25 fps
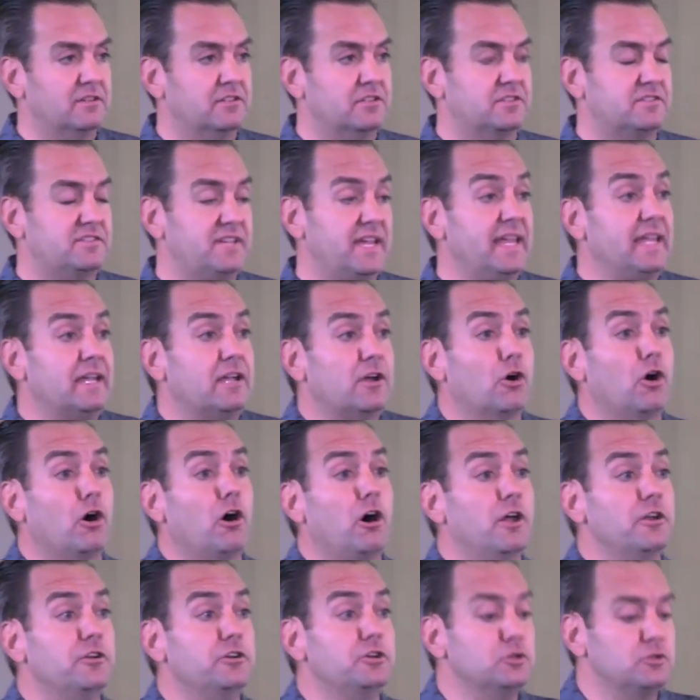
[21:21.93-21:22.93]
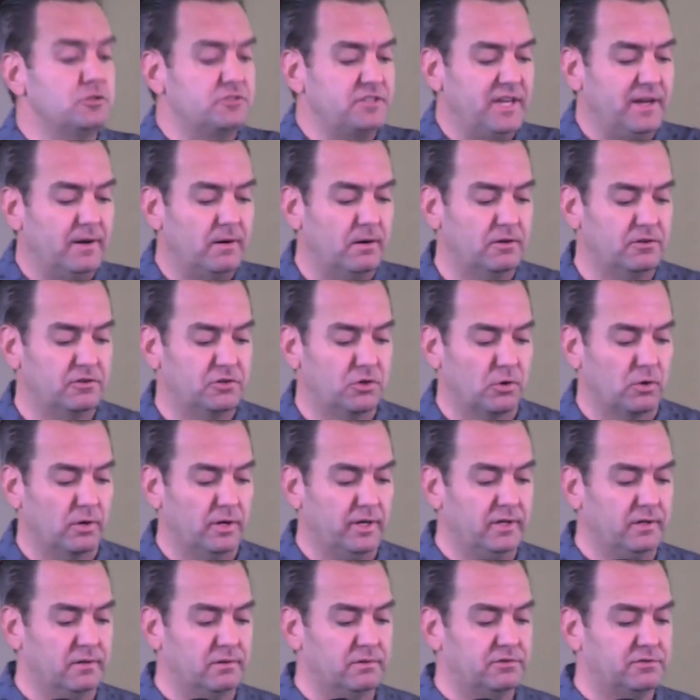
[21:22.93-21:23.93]
to take on new
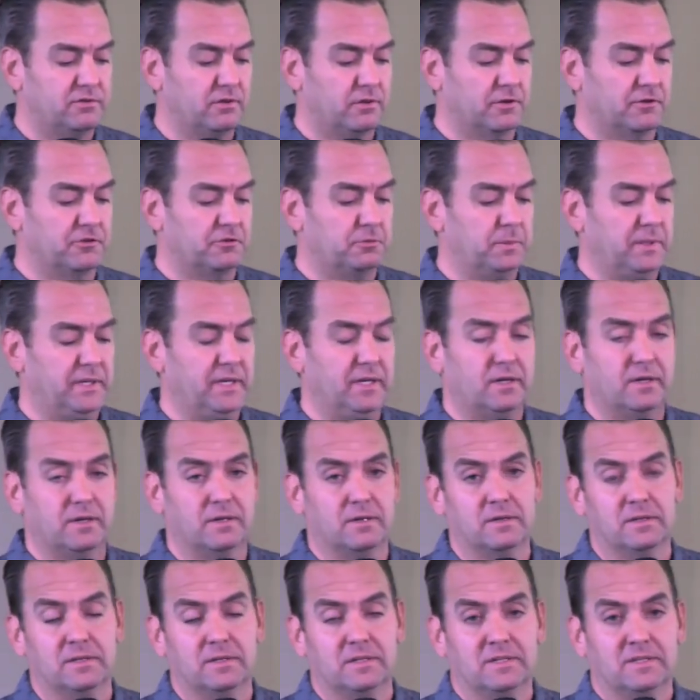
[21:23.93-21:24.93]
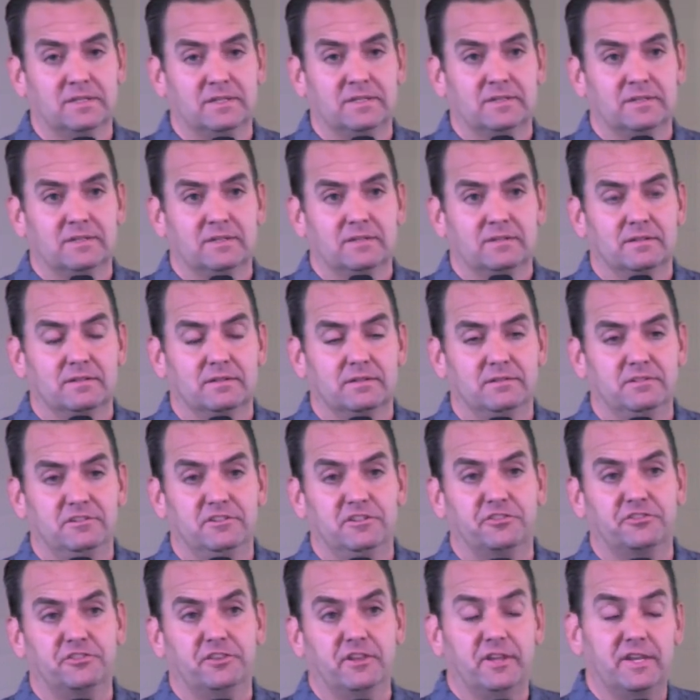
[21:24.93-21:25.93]
territory, so to speak.
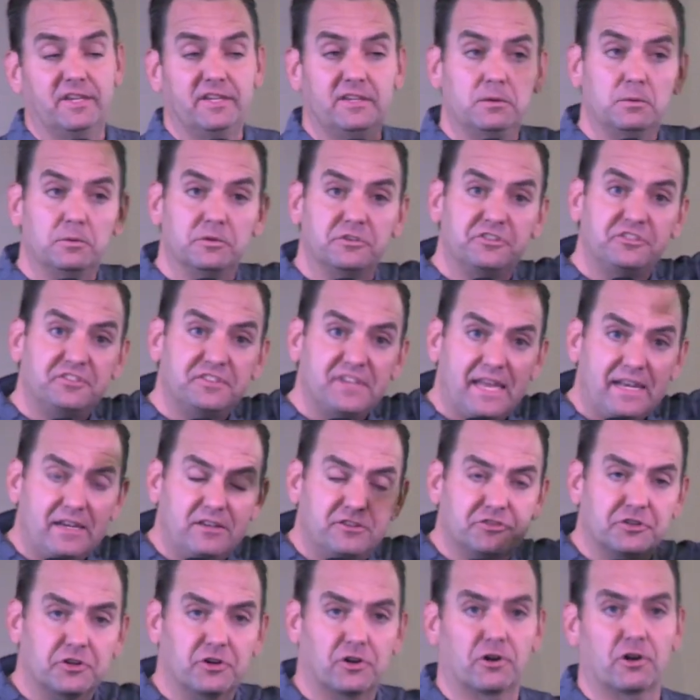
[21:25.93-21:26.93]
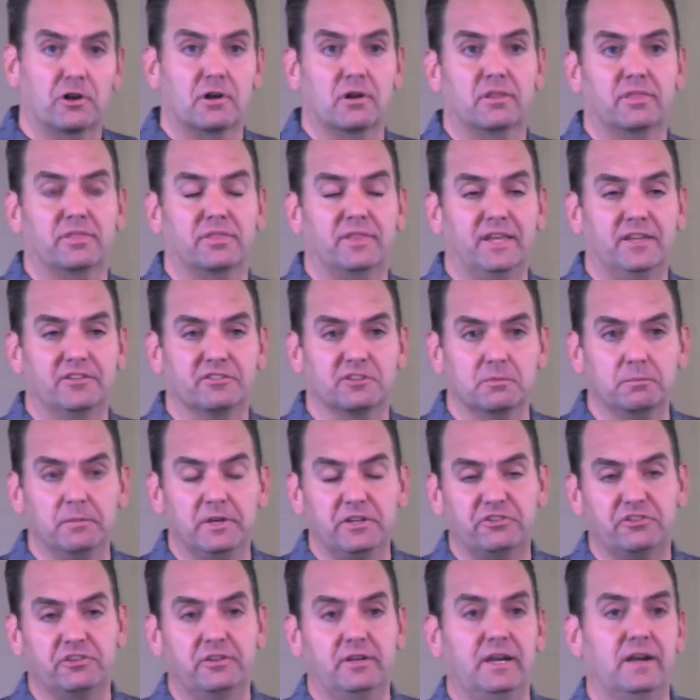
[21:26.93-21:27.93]
just that he was sent to earth as a
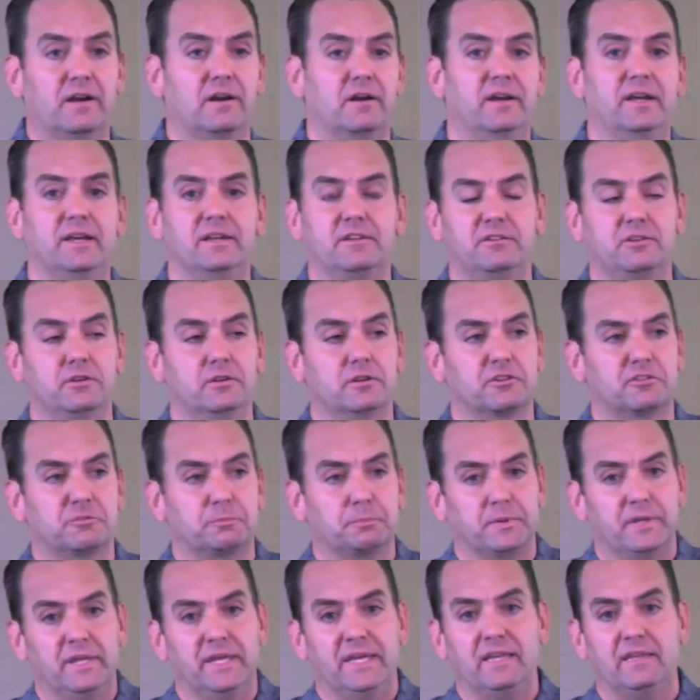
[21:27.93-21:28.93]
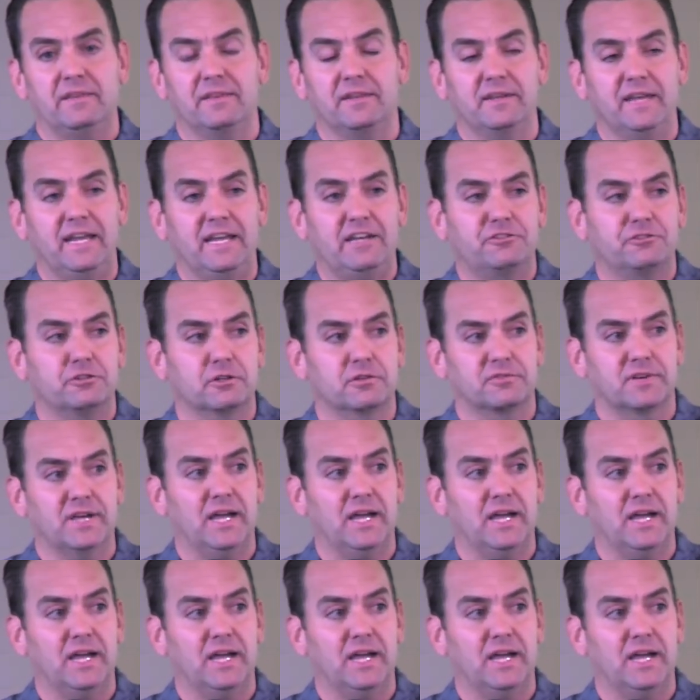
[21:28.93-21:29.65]
missionary to display the nature